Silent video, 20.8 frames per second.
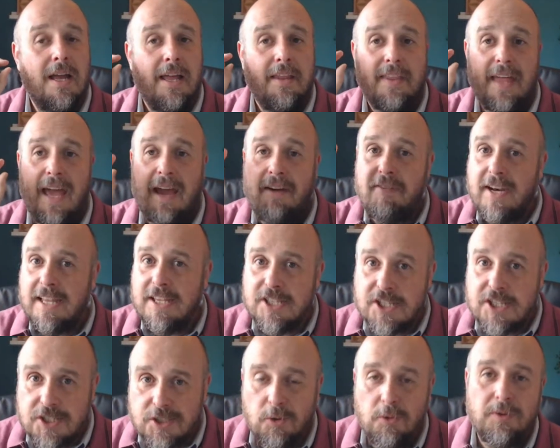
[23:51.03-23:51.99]
They haven't
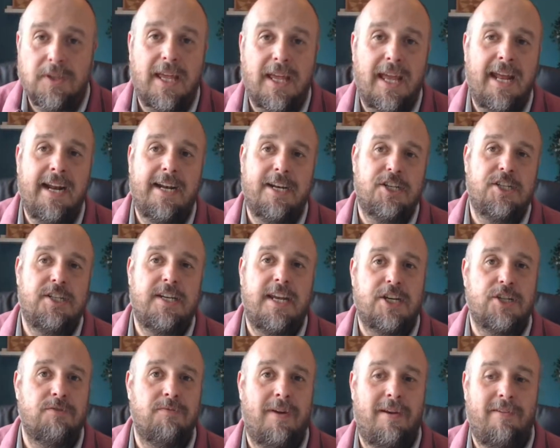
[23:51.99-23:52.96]
installed the English
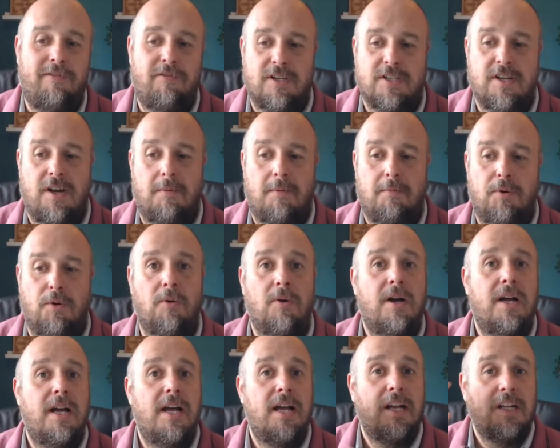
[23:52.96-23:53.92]
dictionary, for example.
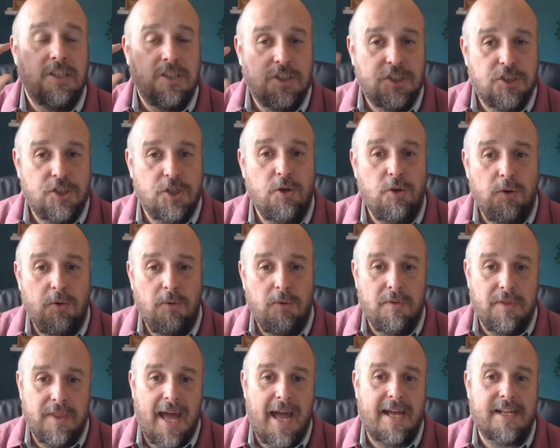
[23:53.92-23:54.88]
Do
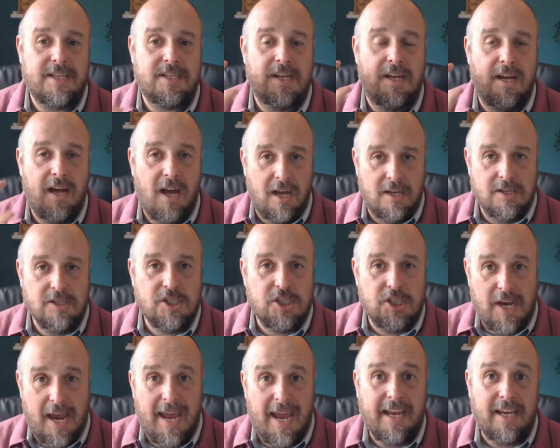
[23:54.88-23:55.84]
that.
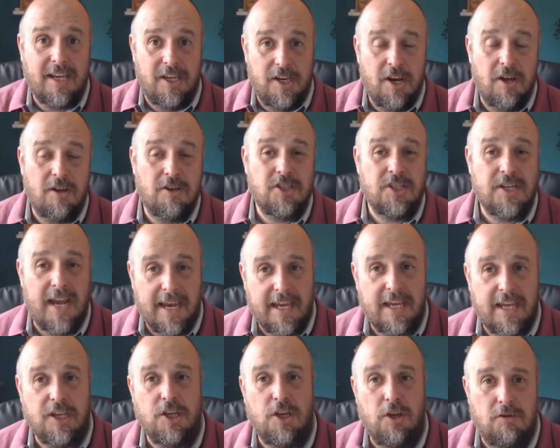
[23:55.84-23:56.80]
Check it.
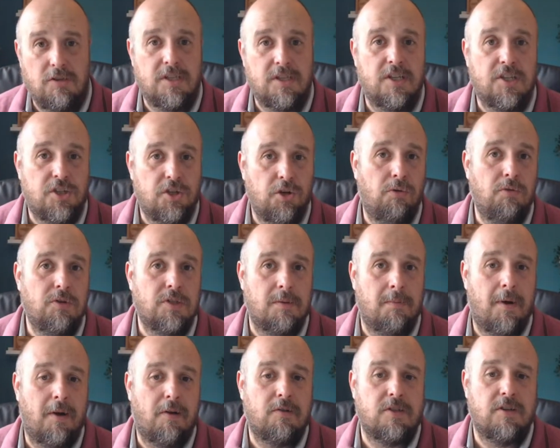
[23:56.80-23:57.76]
Use the tools
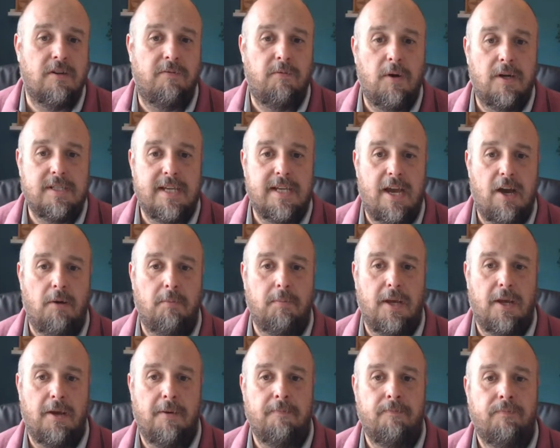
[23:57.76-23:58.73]
of Microsoft Word to help
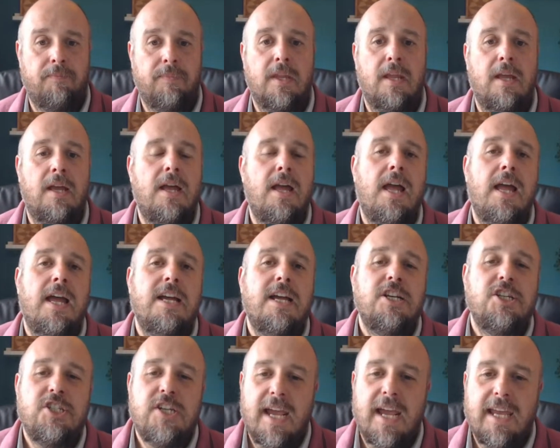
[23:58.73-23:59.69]
you.
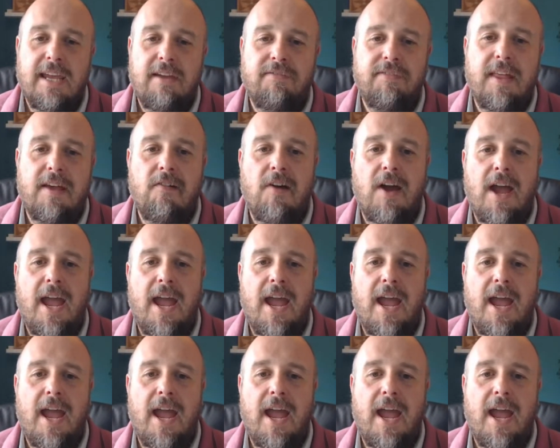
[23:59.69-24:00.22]
Check if there are